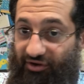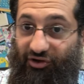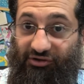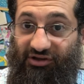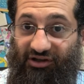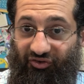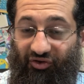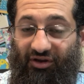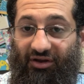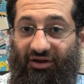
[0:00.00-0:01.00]
They're good deeds,
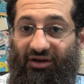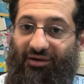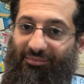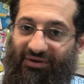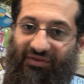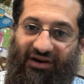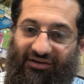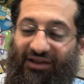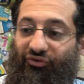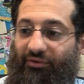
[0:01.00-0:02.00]
but
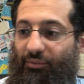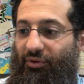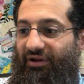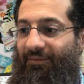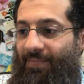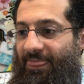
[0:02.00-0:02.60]
they're less rewarding.